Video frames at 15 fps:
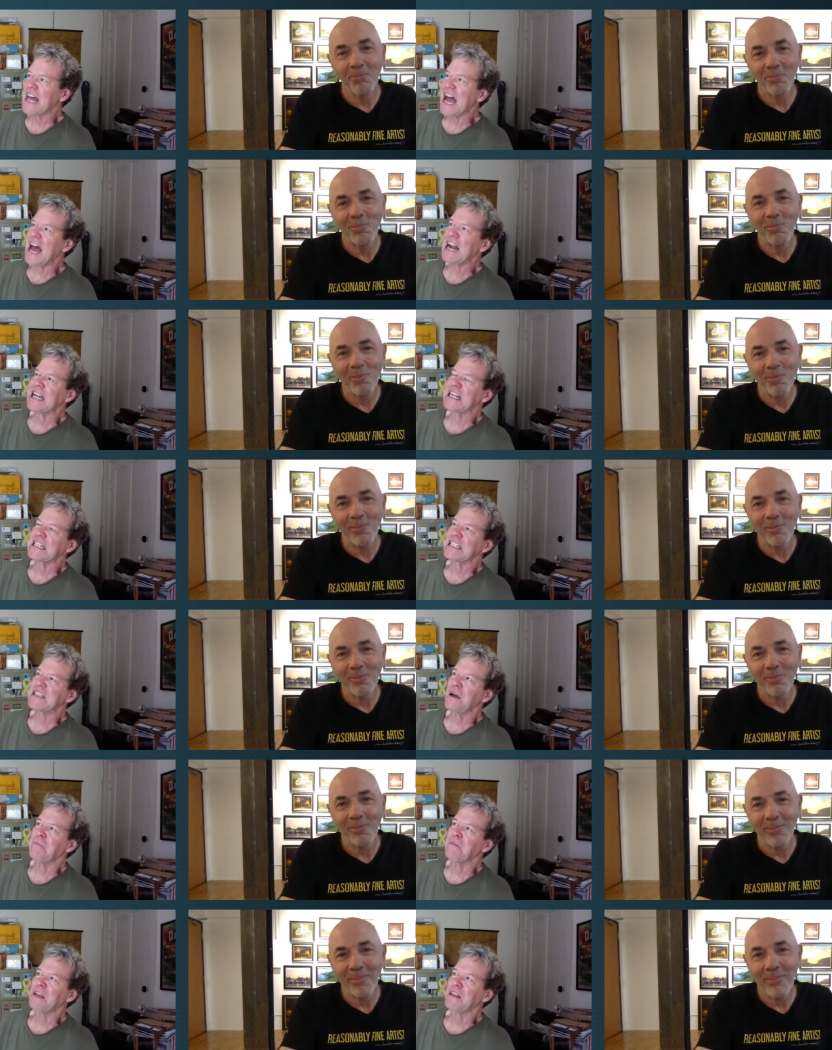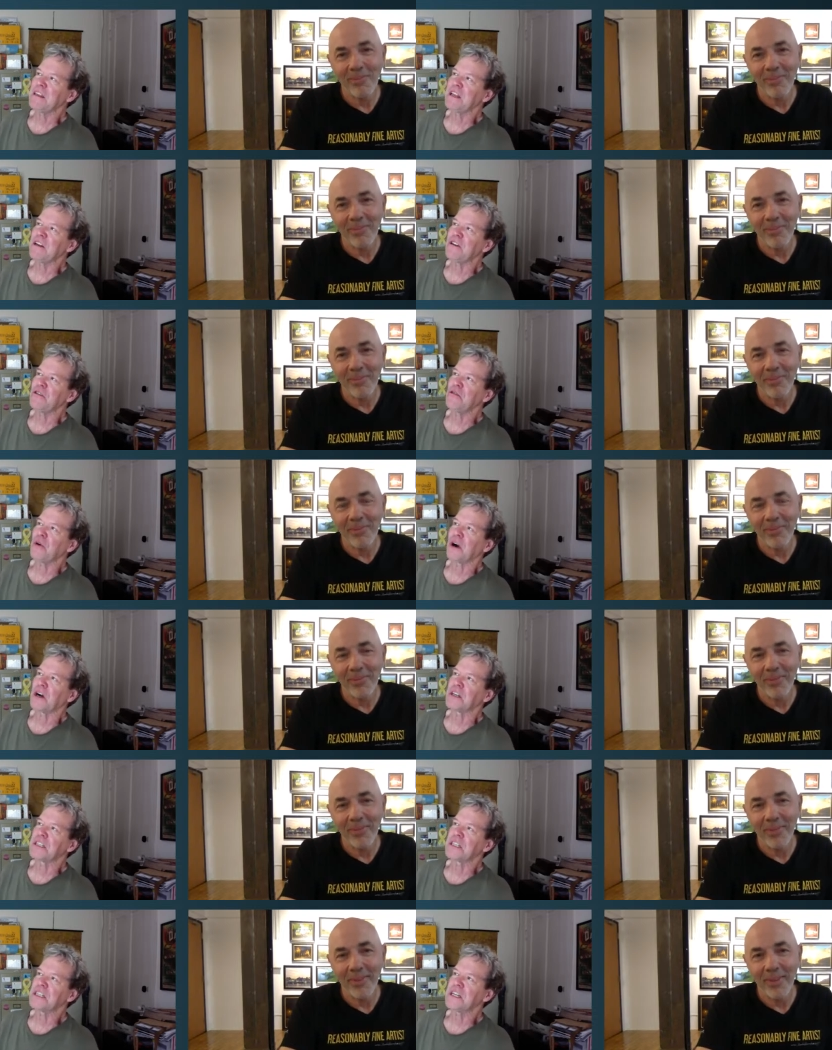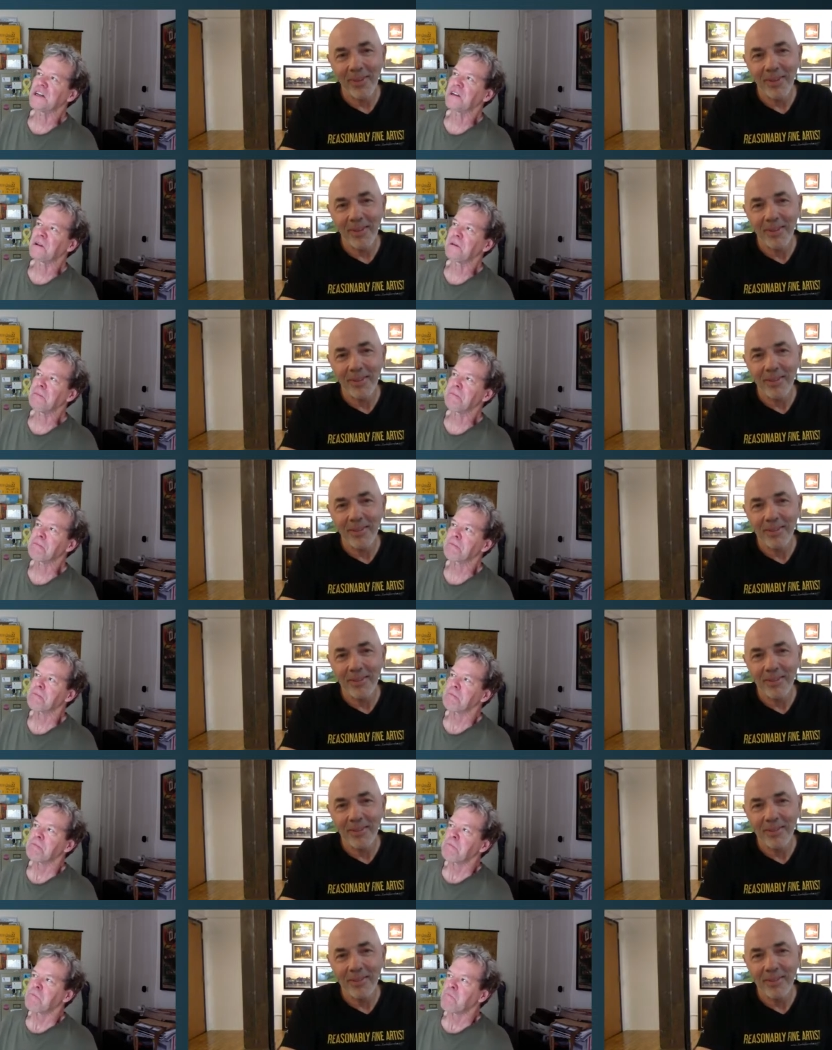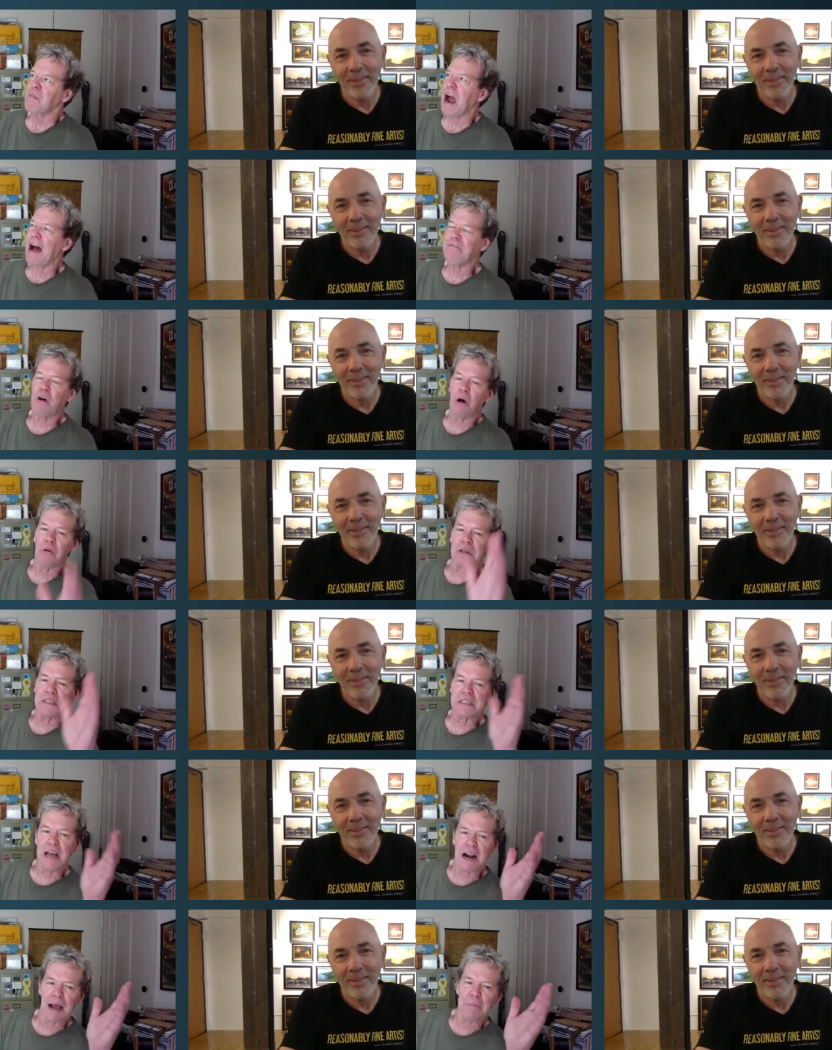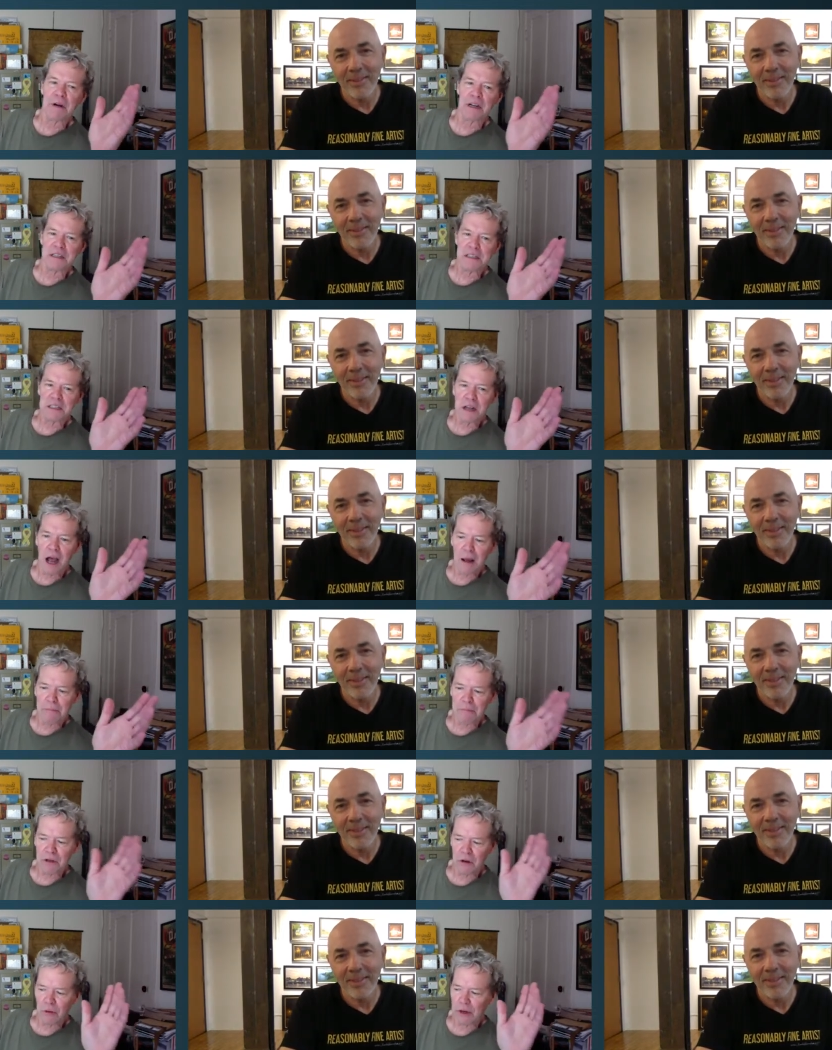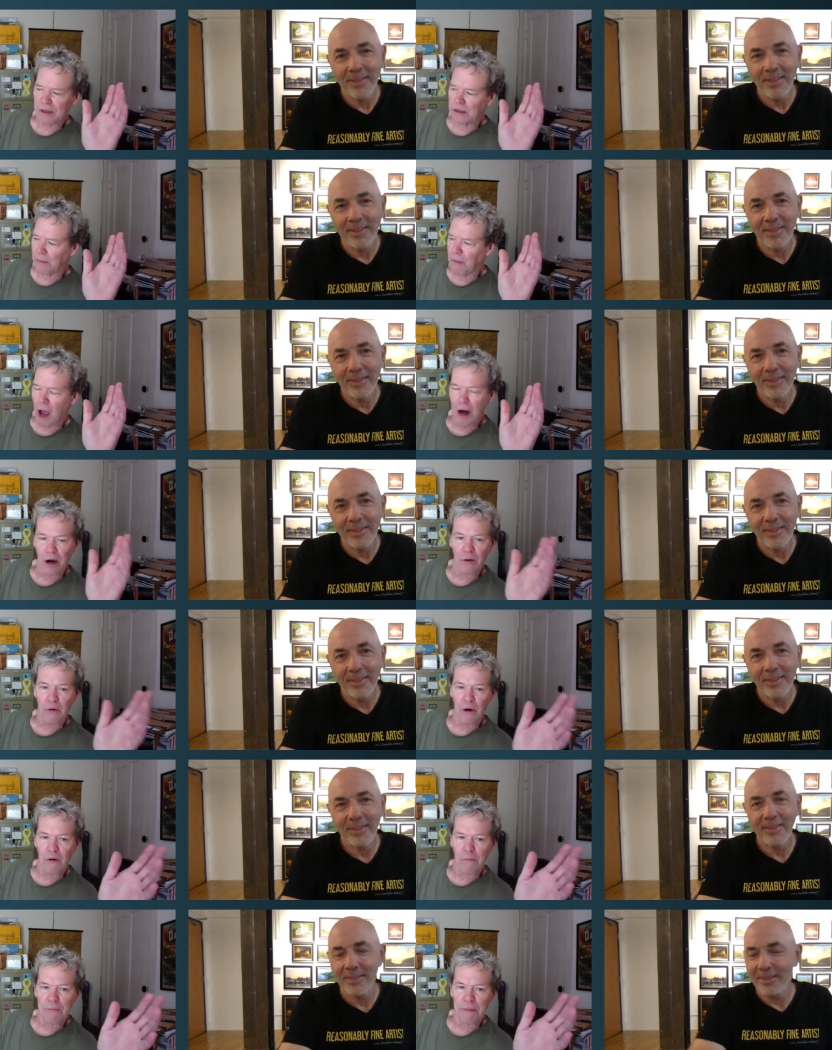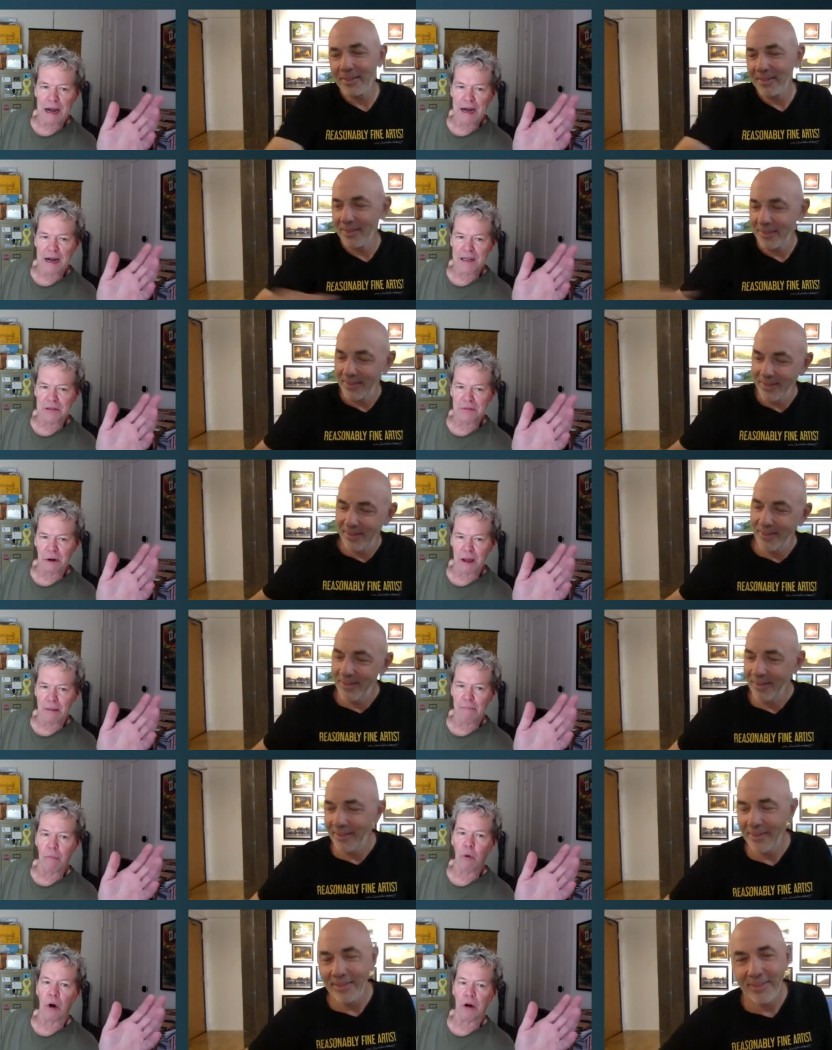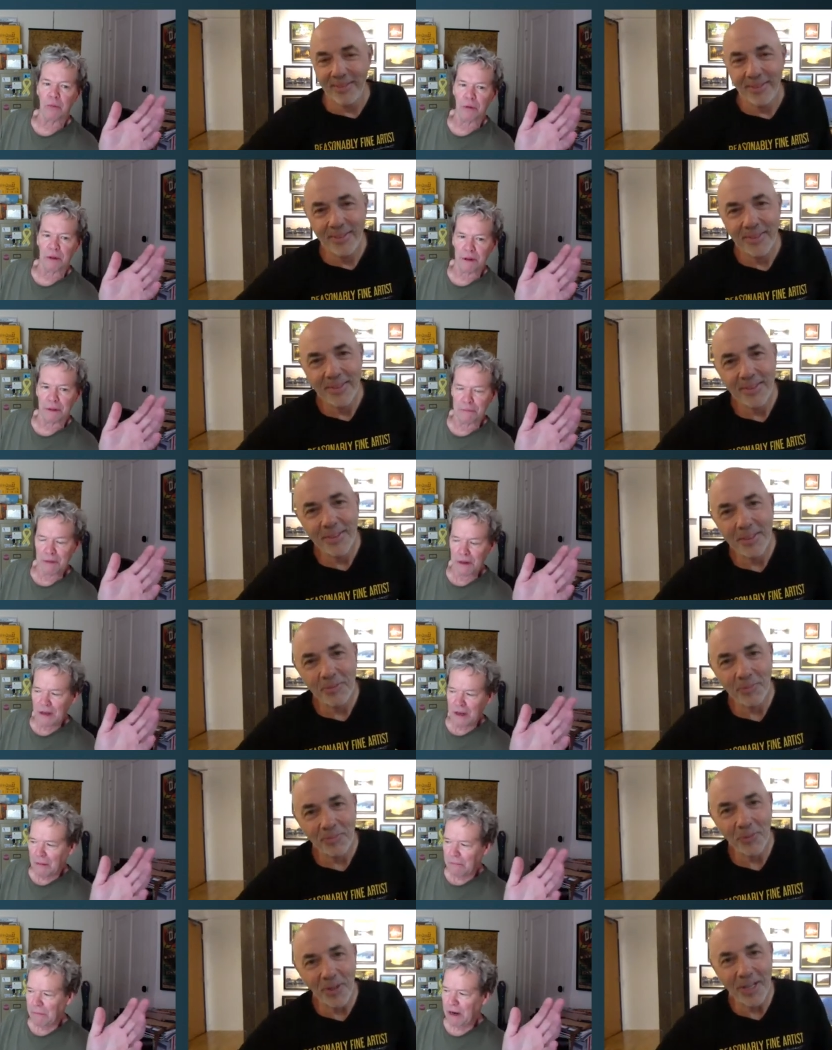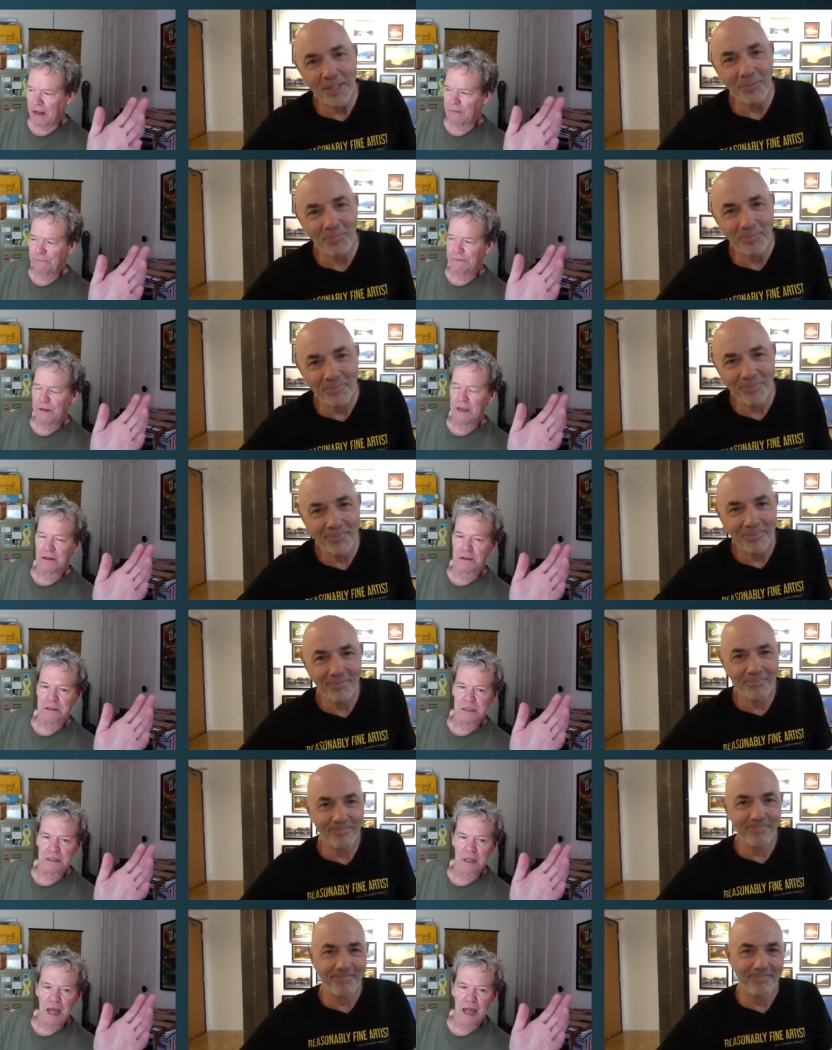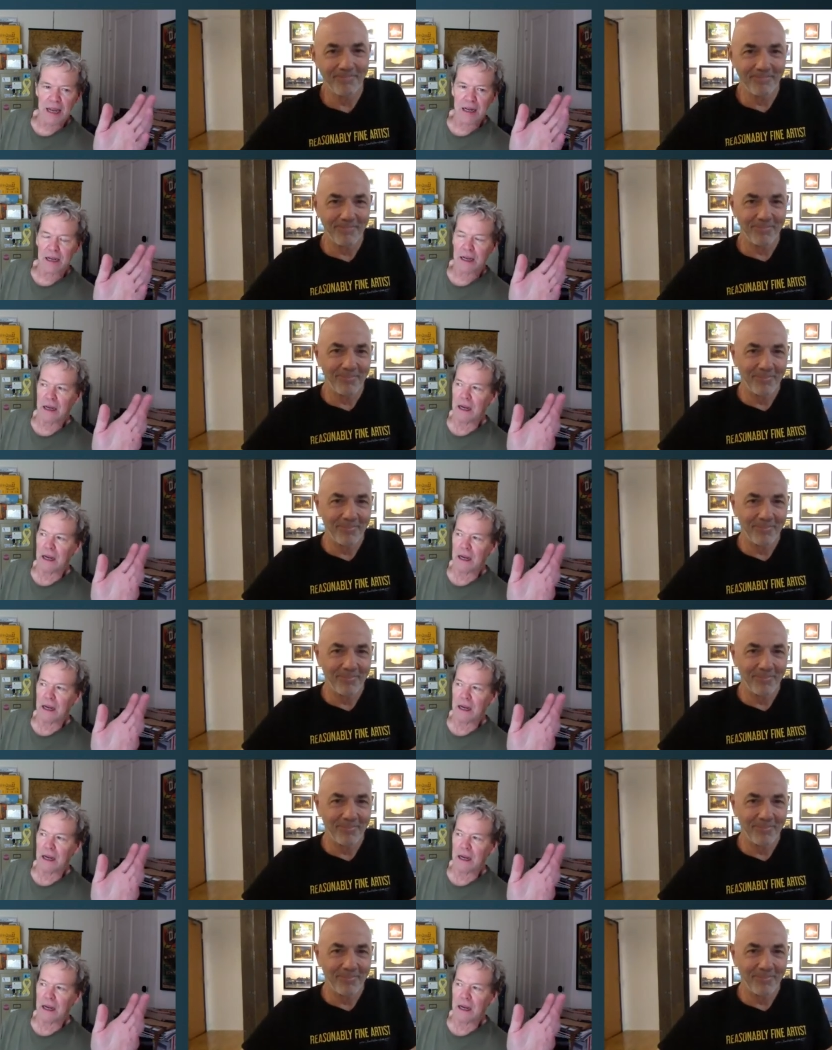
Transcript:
Speaker 1: that something that you are still I've always said I'm going to stop doing the monochrome paintings when I'm bored with them, but right. it feels like